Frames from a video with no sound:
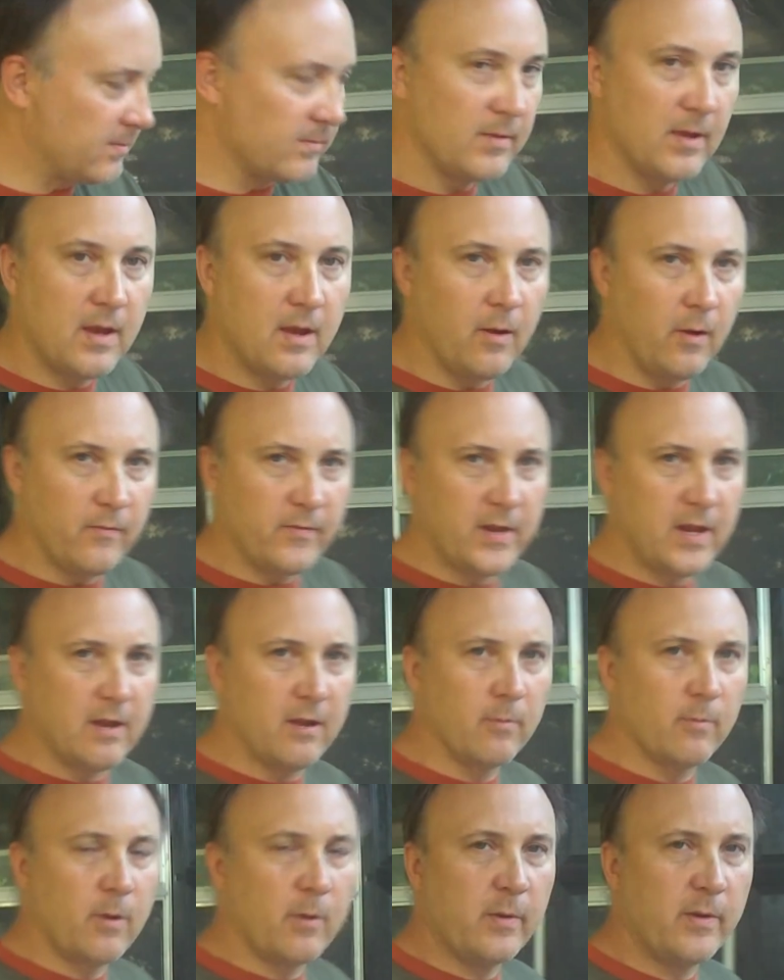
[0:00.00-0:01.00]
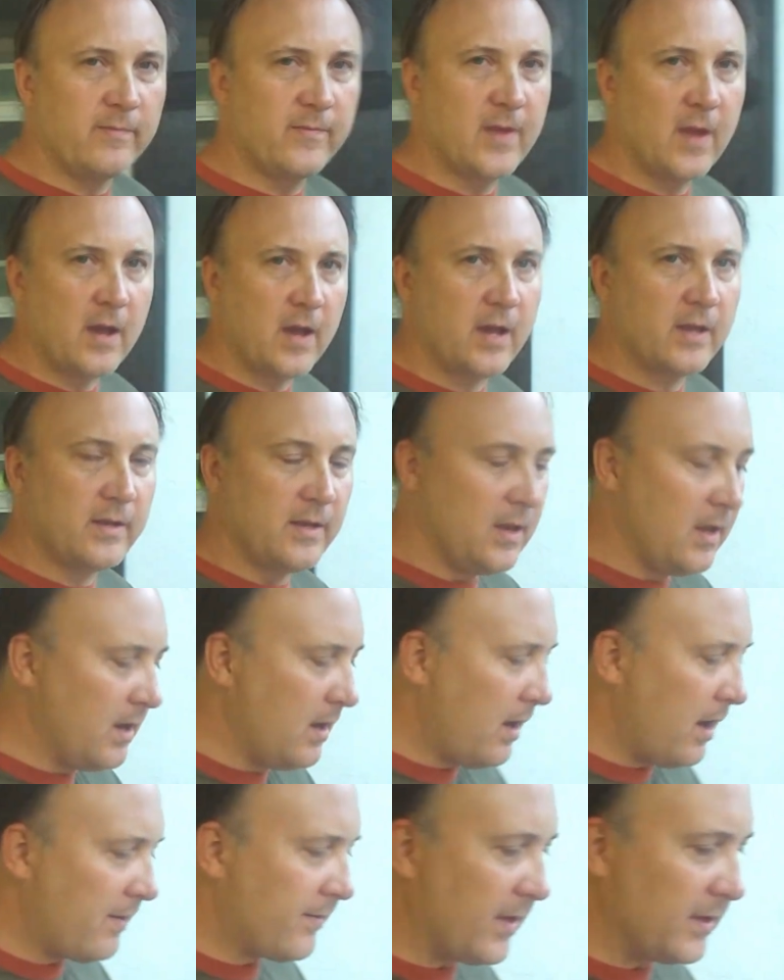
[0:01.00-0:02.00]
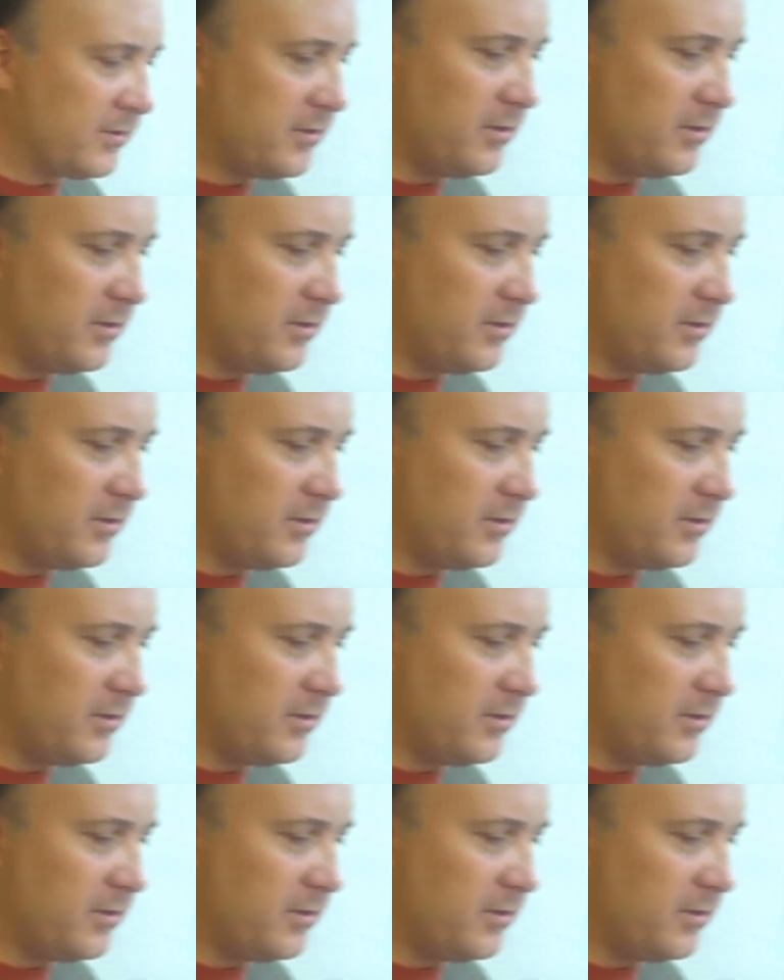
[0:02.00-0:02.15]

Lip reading: And over here what we've got, I've